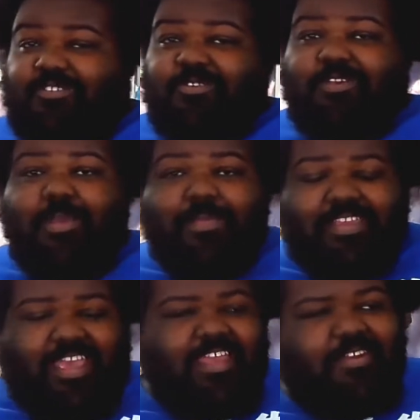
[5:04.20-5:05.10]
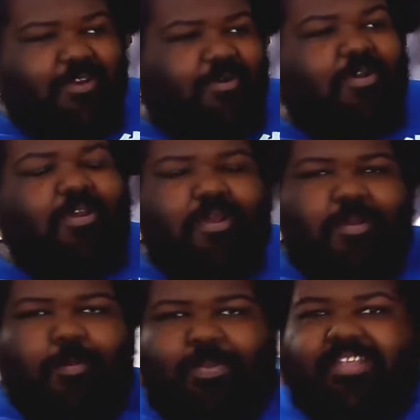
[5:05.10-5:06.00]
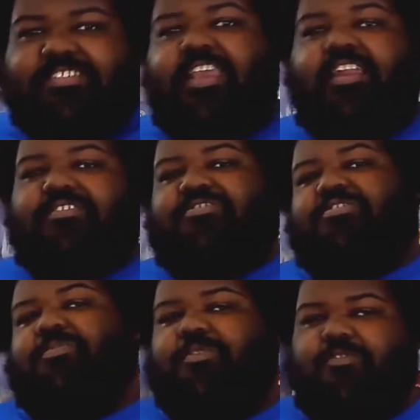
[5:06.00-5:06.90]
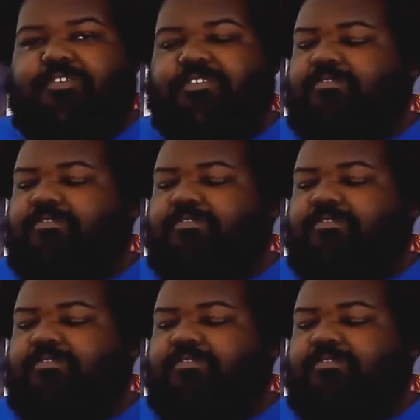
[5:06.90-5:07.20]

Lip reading: too. Him and Kano, best characters in the movie.